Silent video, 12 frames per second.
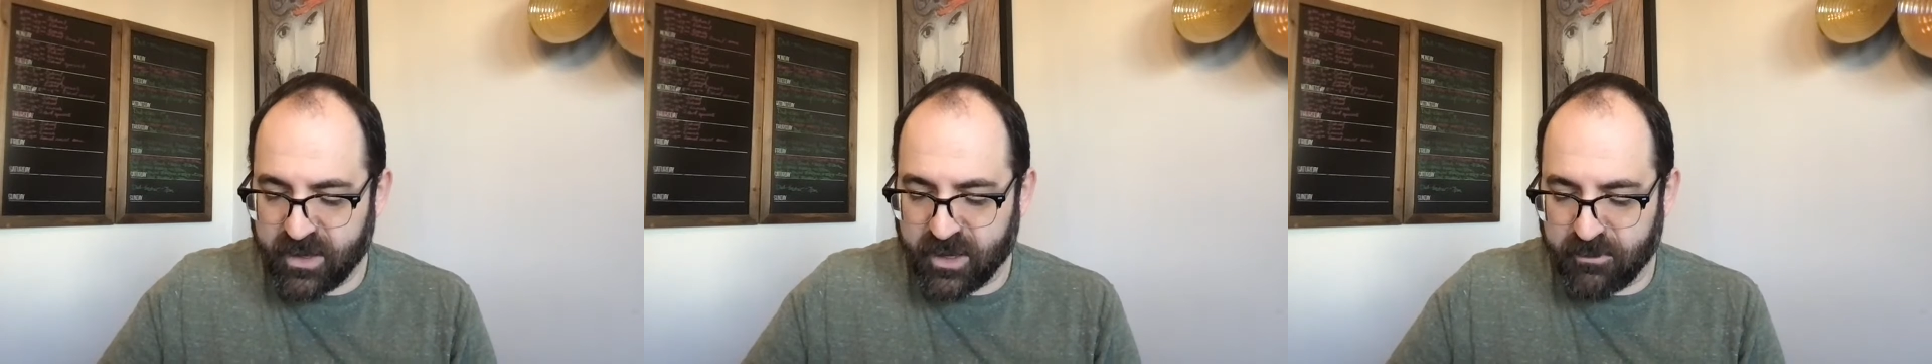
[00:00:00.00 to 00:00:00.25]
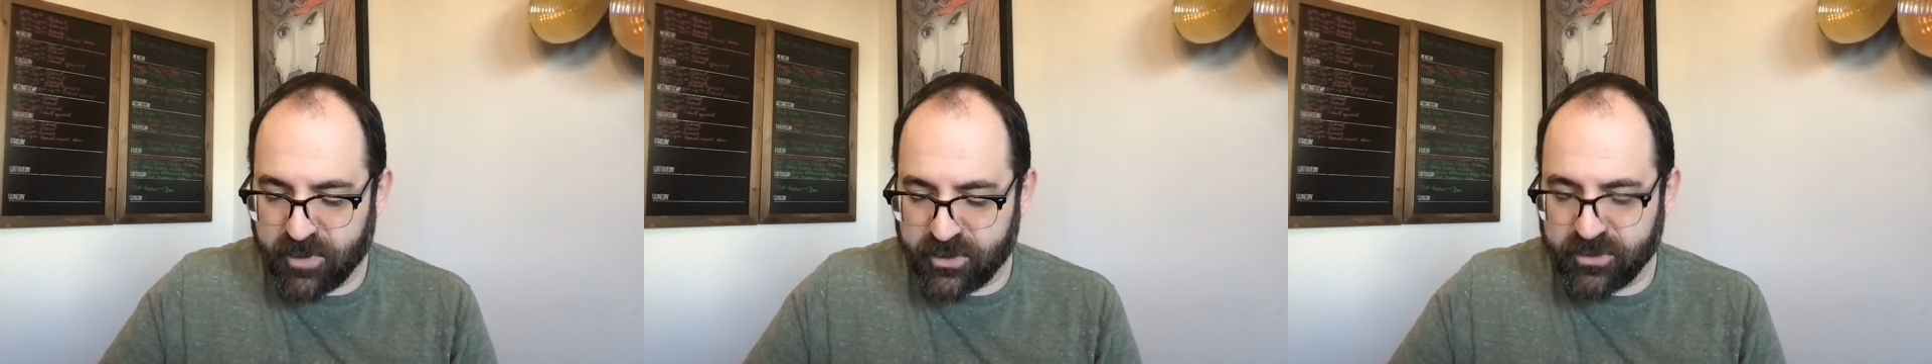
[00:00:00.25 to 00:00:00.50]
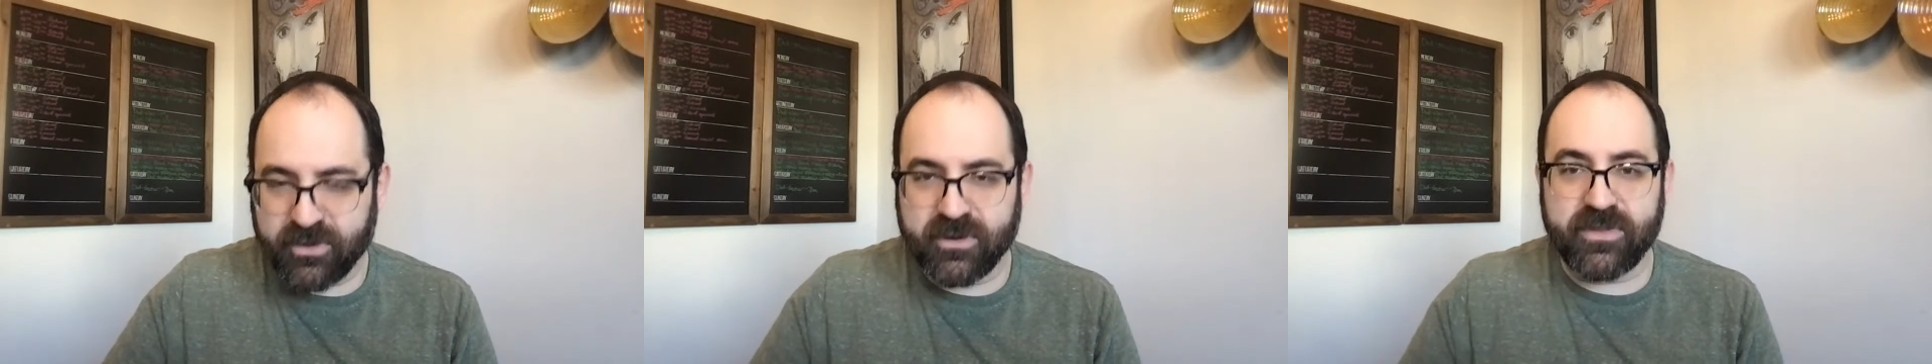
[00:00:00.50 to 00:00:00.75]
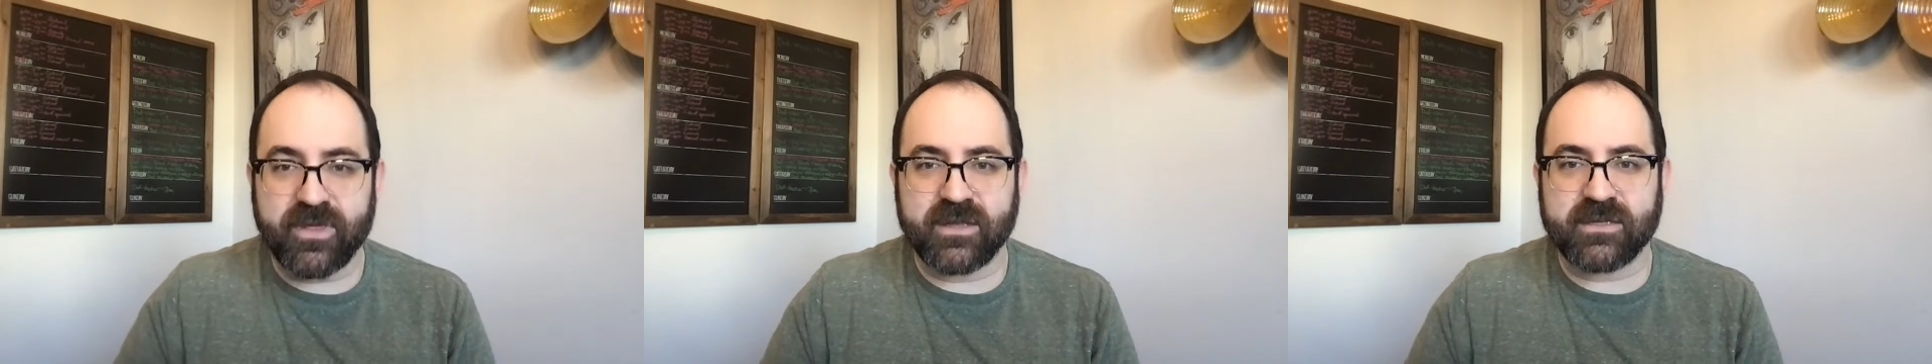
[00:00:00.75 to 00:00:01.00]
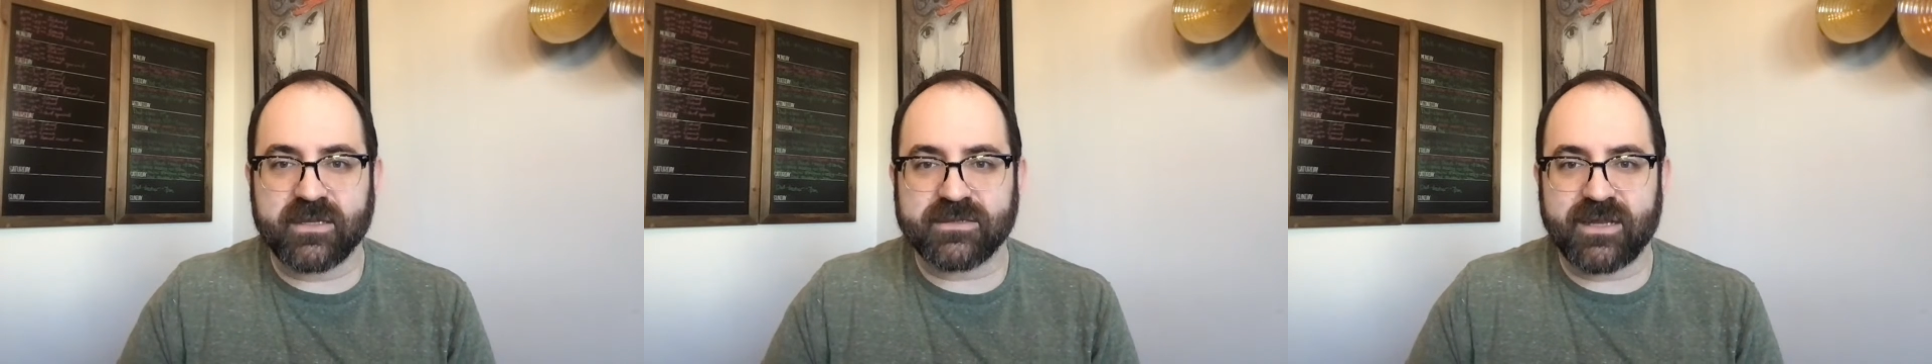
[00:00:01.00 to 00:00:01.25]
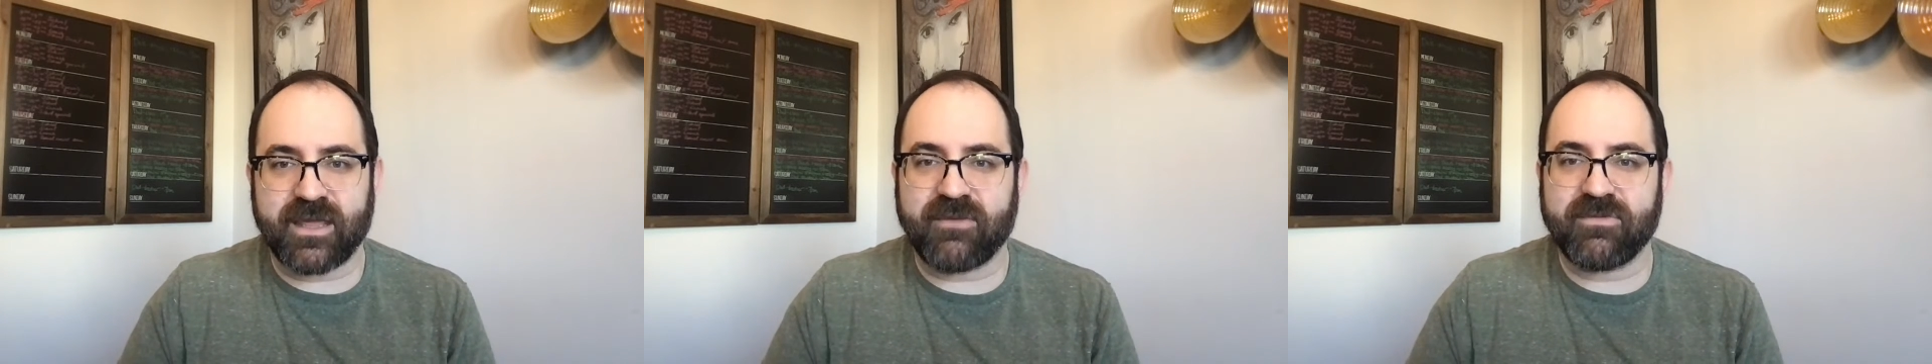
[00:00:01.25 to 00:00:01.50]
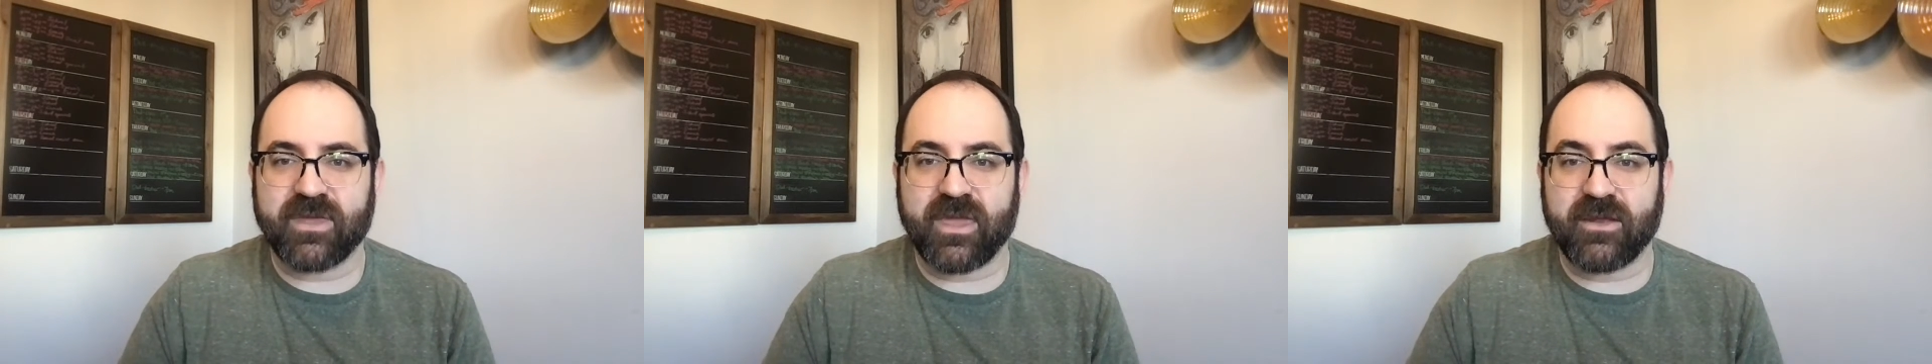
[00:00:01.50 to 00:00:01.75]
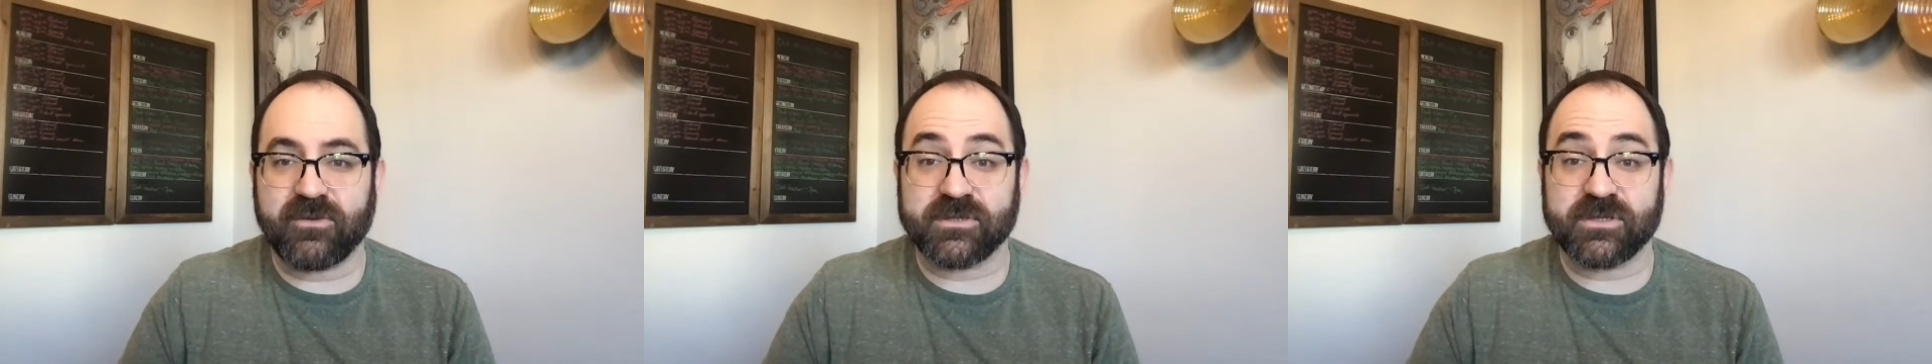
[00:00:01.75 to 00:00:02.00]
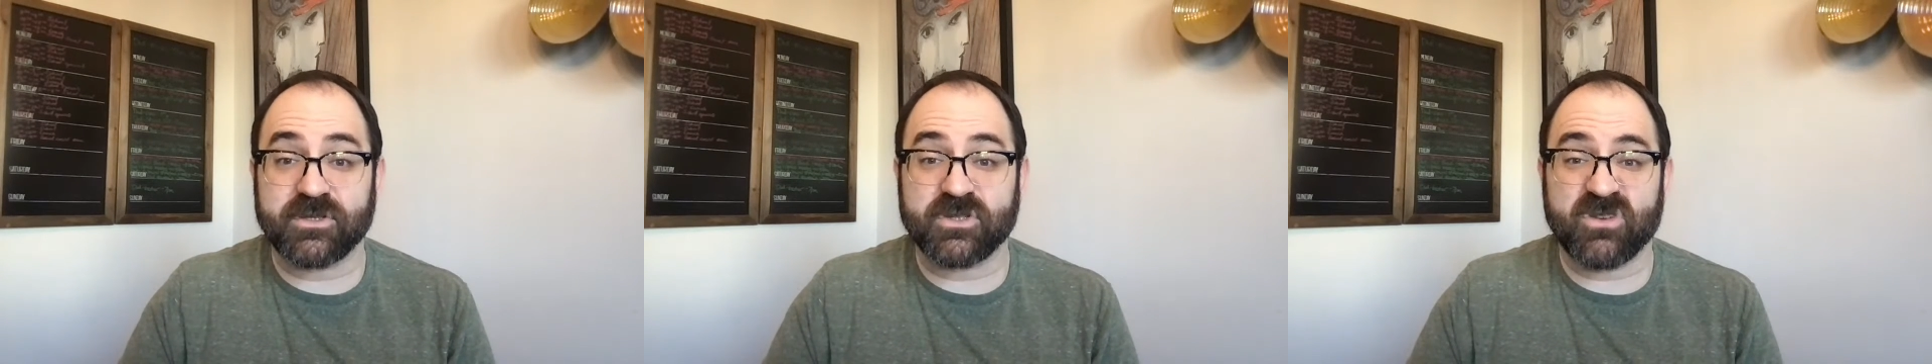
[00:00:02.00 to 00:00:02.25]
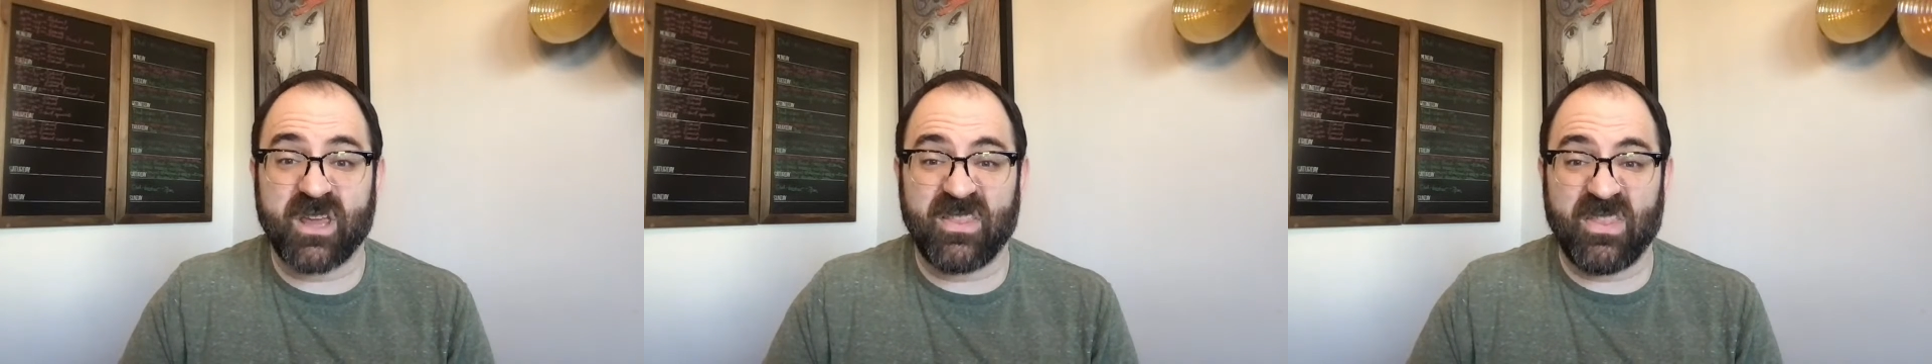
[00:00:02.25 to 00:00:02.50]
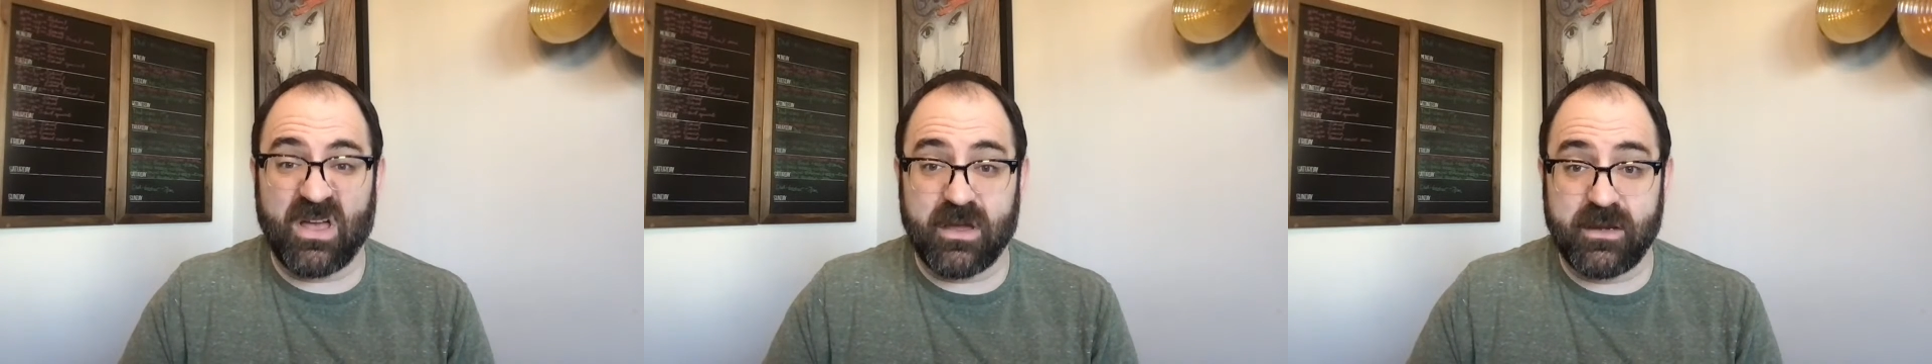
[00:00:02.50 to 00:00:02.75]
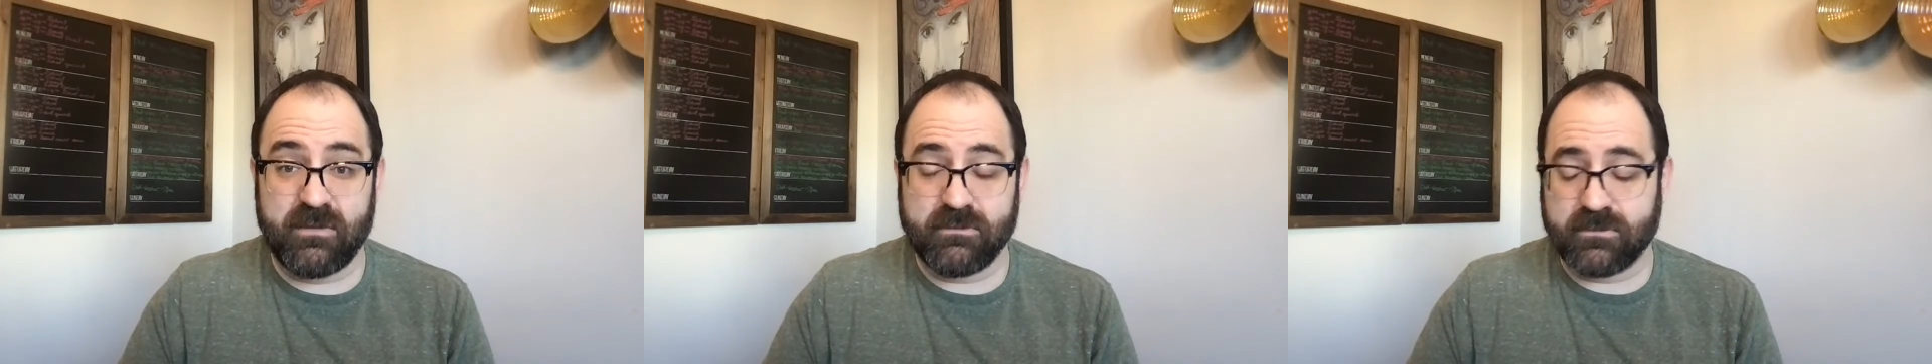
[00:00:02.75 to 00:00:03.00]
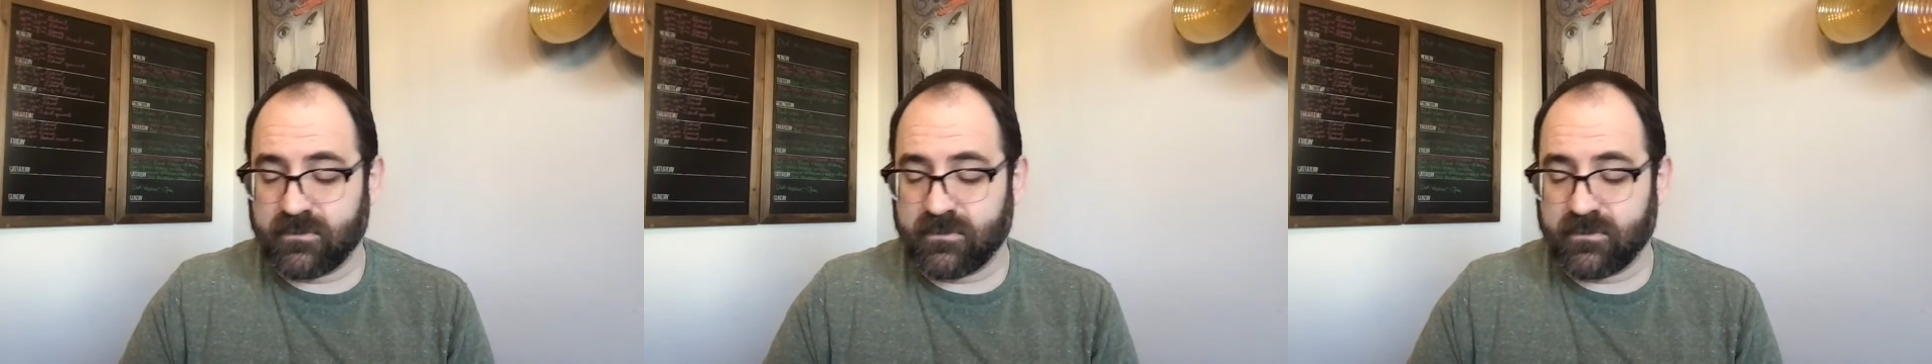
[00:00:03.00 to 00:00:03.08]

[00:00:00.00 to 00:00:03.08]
a menorah that doesn't have the candles in a straight line.